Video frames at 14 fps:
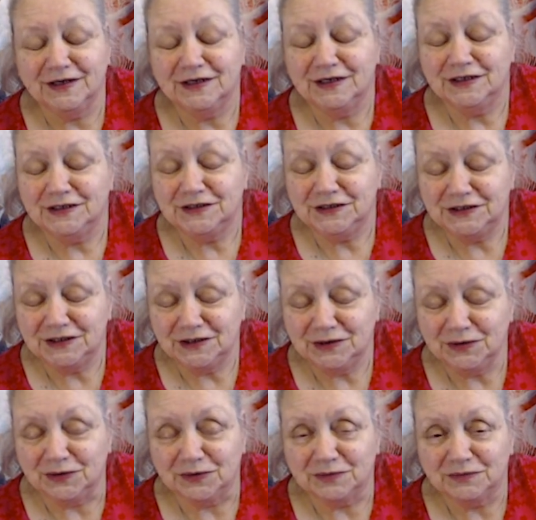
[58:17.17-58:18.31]
So
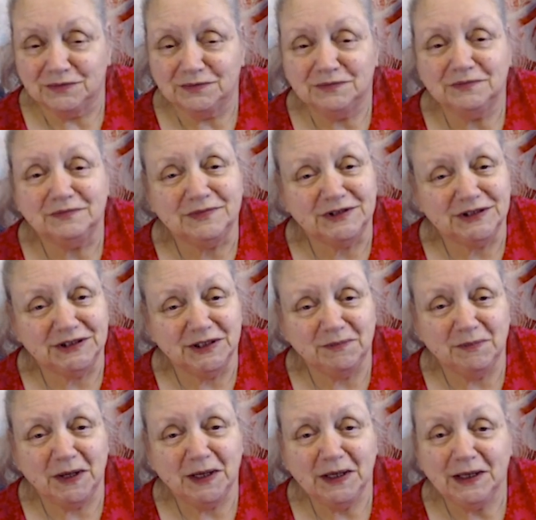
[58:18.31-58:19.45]
sit
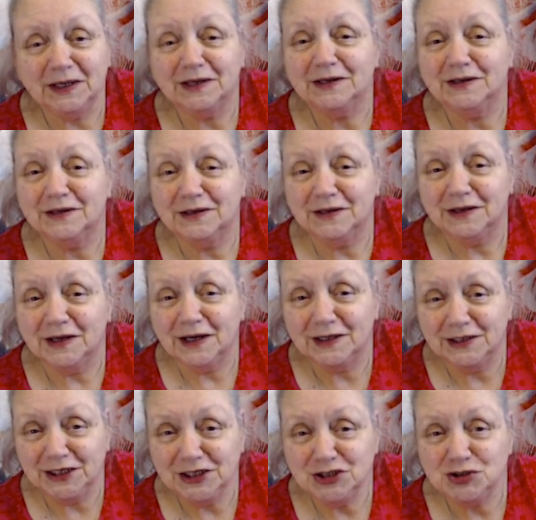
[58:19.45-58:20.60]
back and
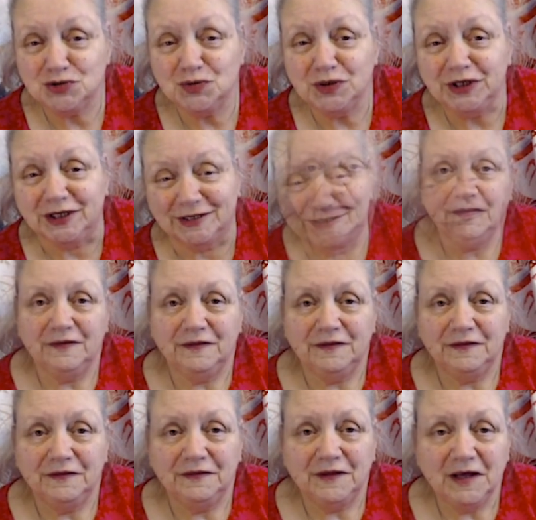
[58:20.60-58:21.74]
enjoy.
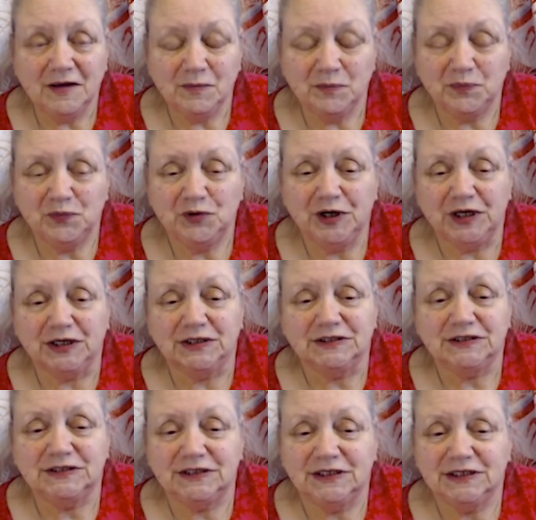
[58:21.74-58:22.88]
That
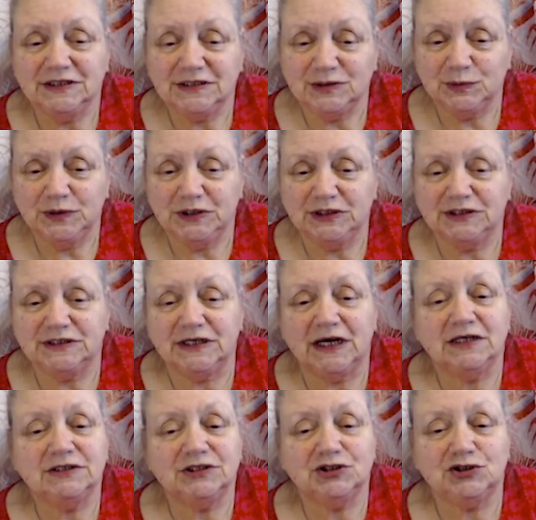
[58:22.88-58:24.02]
brings this week's
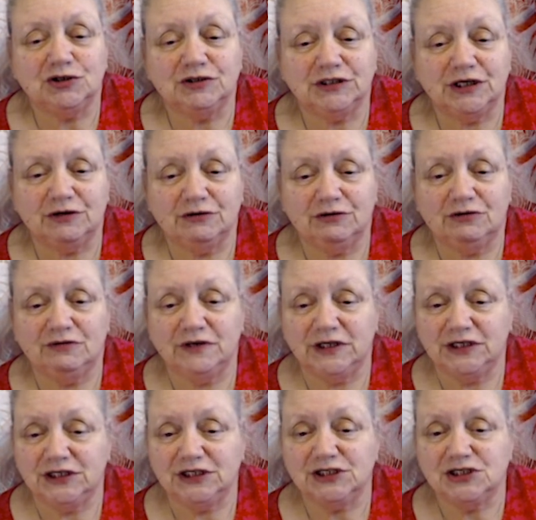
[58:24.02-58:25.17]
Astro Tarot
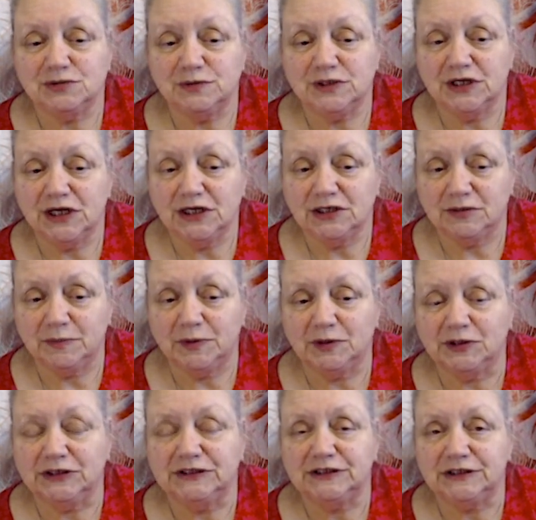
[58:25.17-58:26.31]
reading to an end,
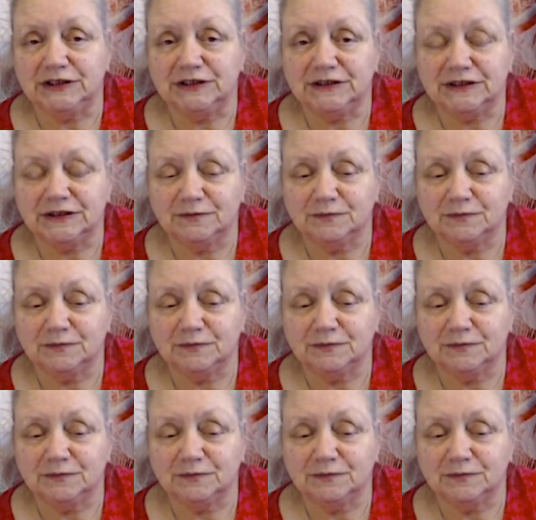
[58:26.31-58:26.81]
Pisces.